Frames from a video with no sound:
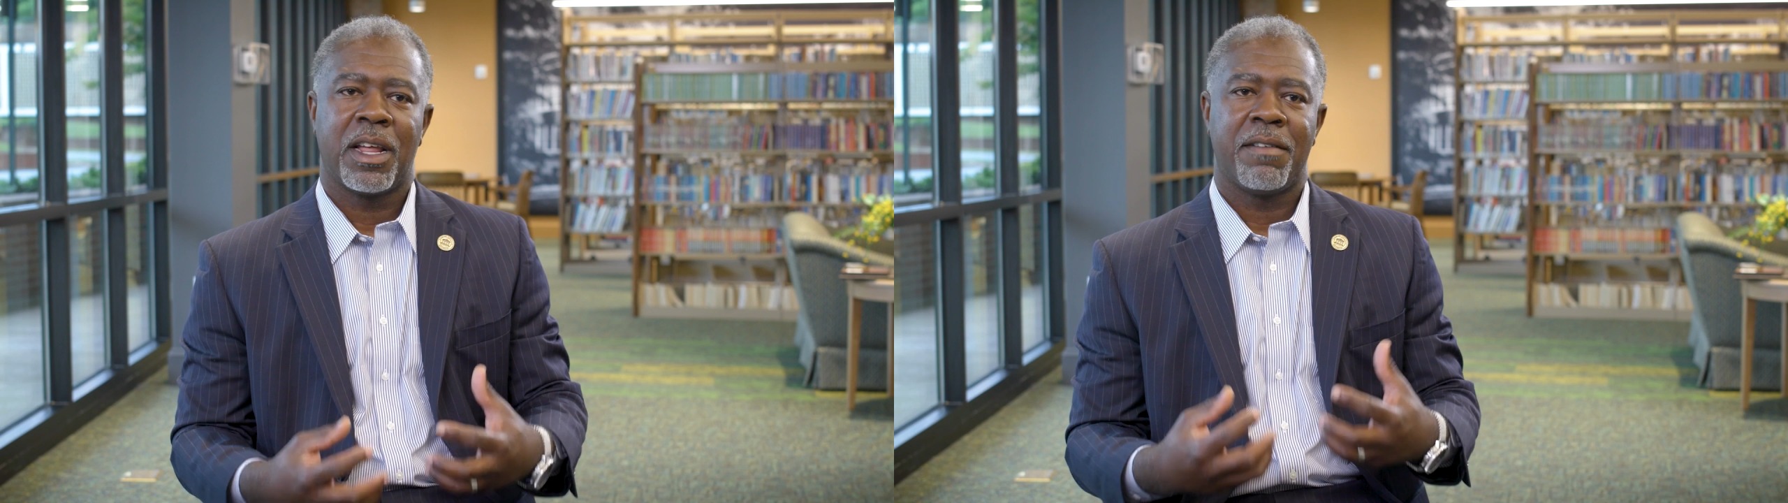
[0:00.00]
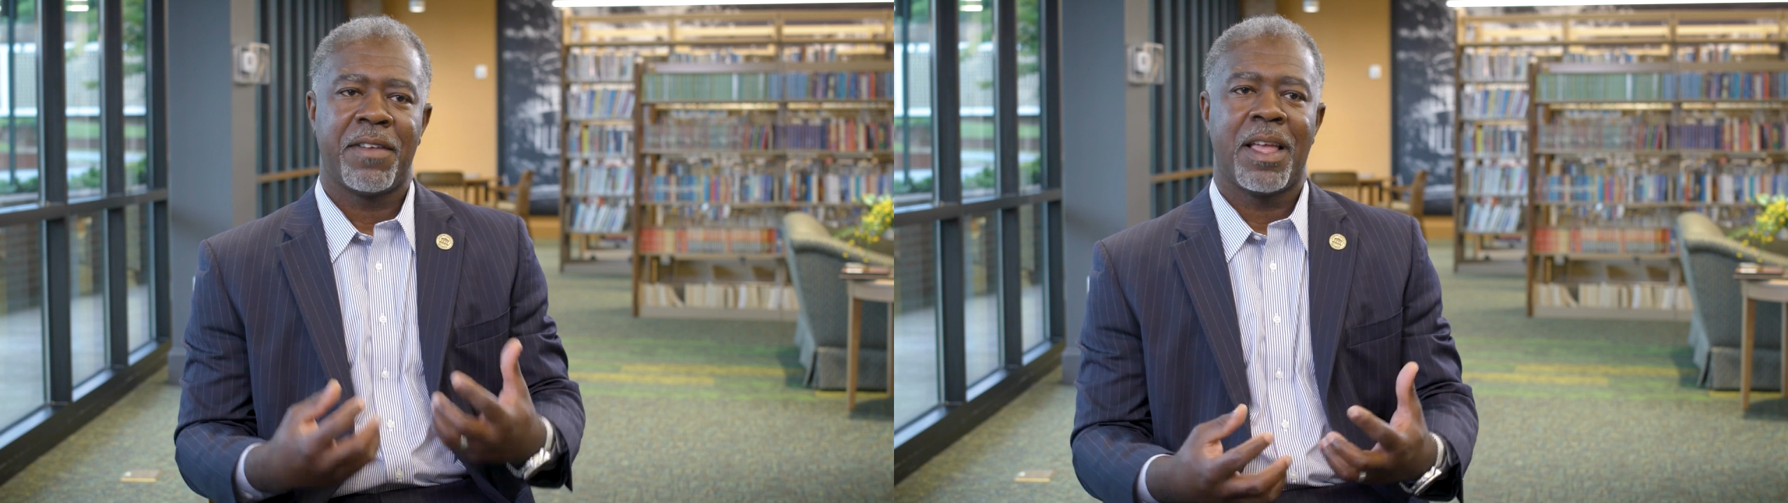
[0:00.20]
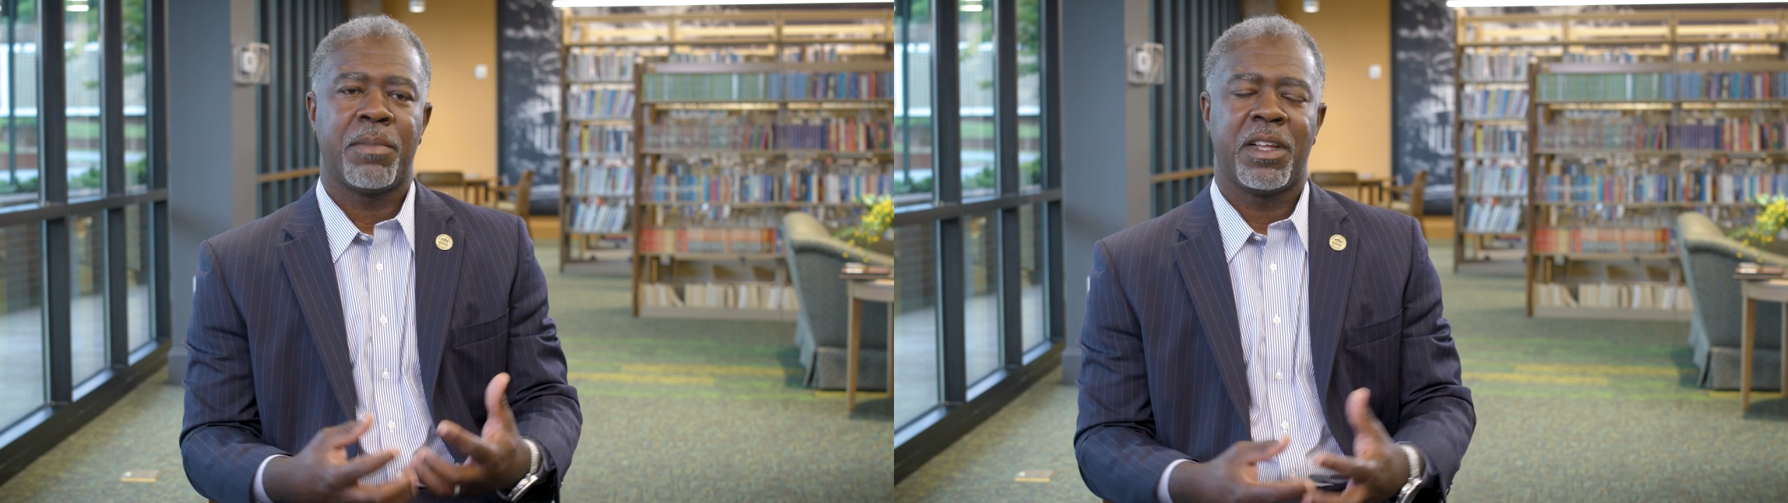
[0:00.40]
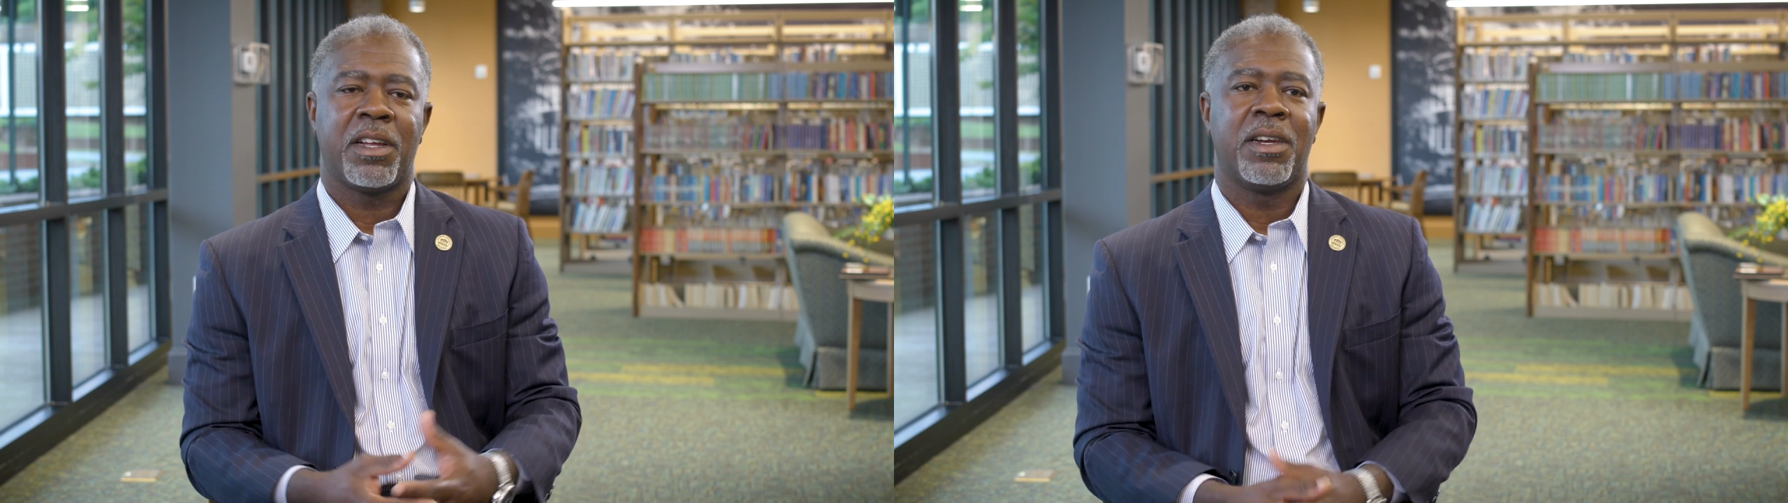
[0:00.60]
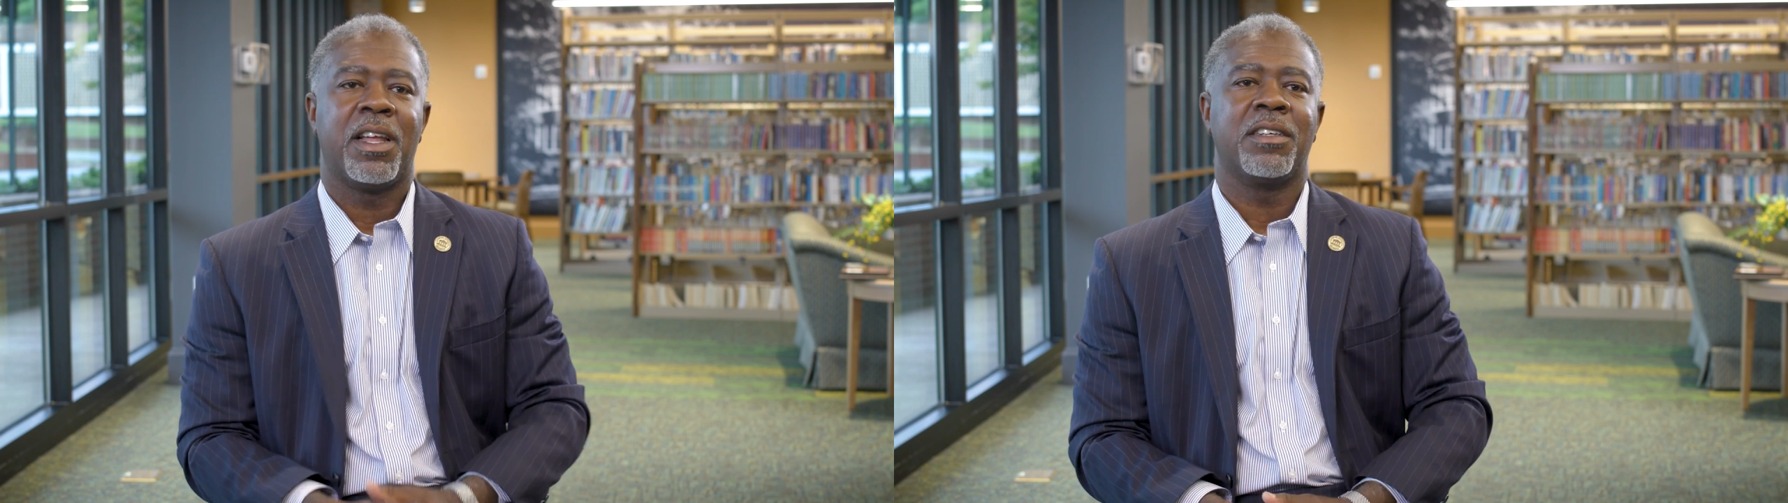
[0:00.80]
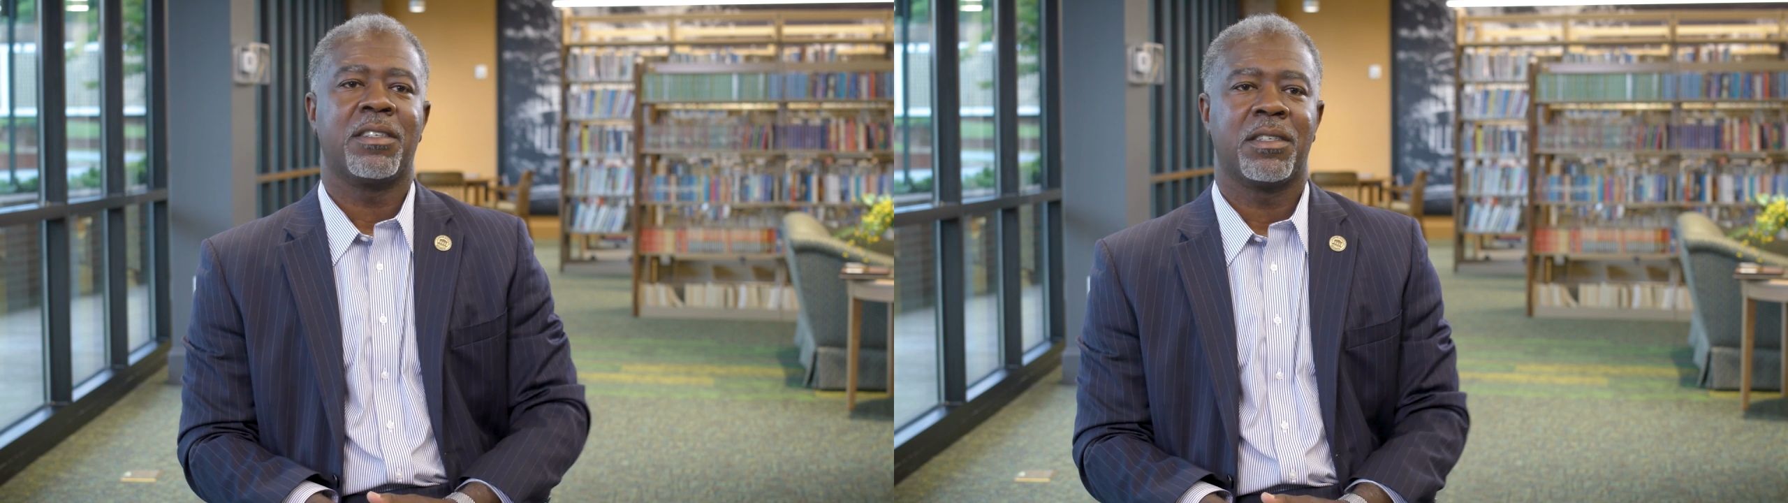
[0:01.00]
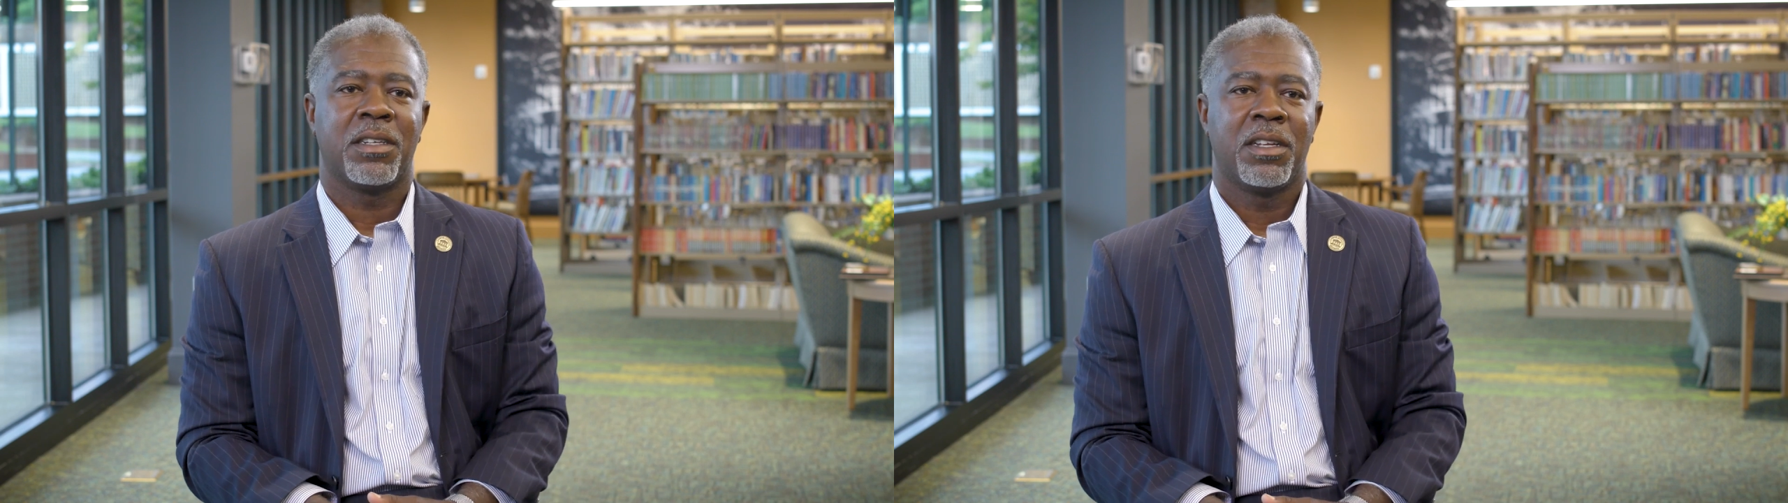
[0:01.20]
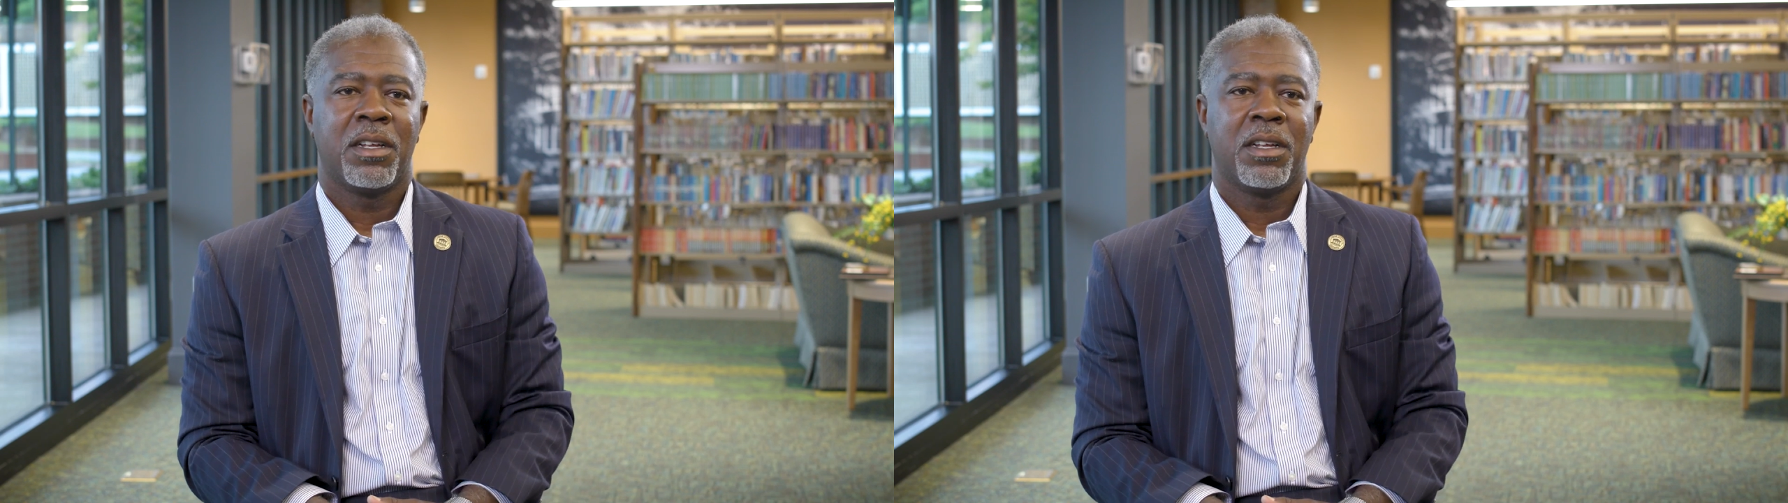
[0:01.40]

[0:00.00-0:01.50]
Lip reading: that family connection